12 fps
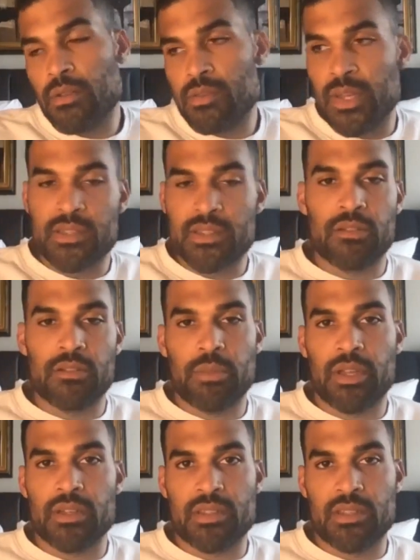let's make this character
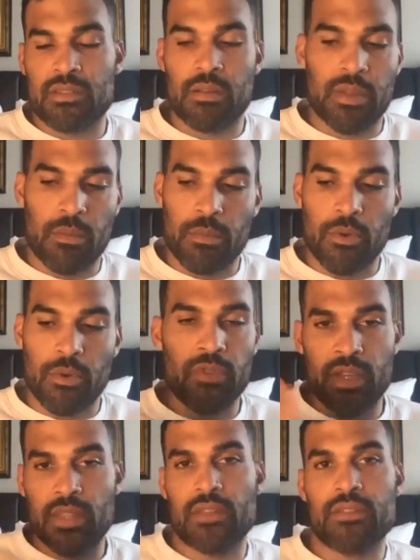because then it's gonna be a
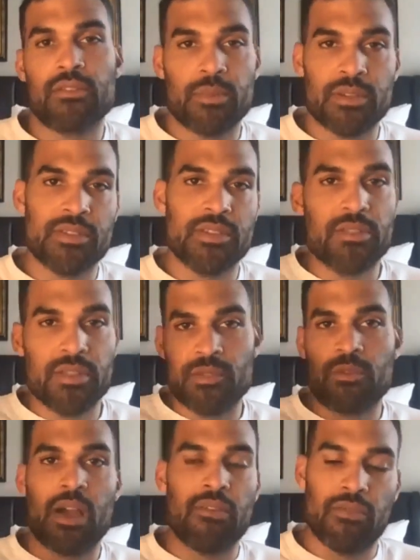movie, then it's gonna be a
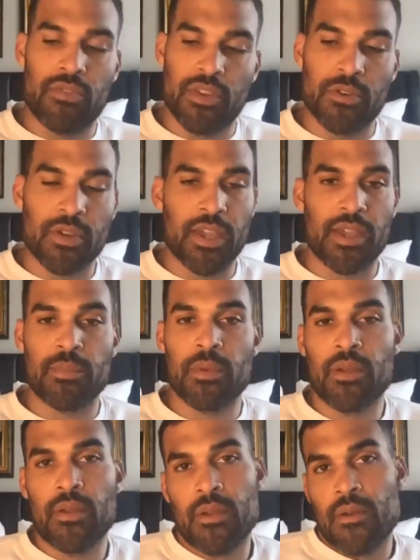series, we're gonna have a video game.
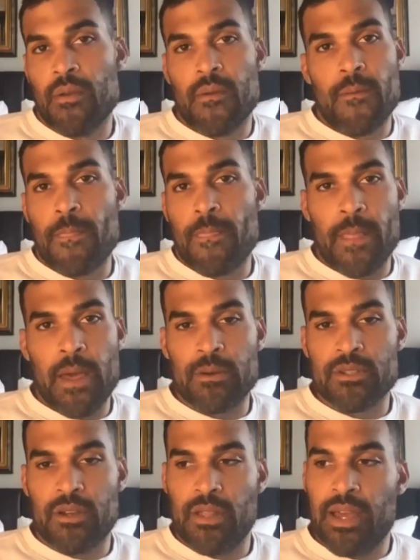That
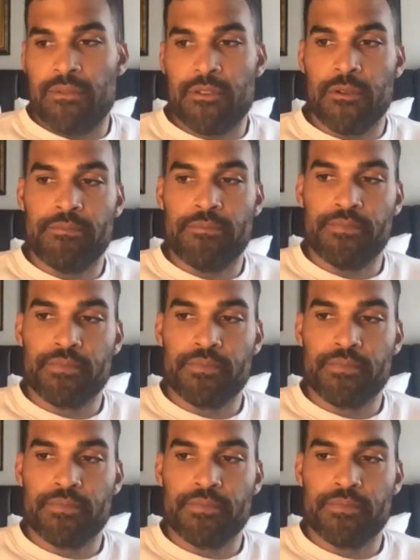was all after.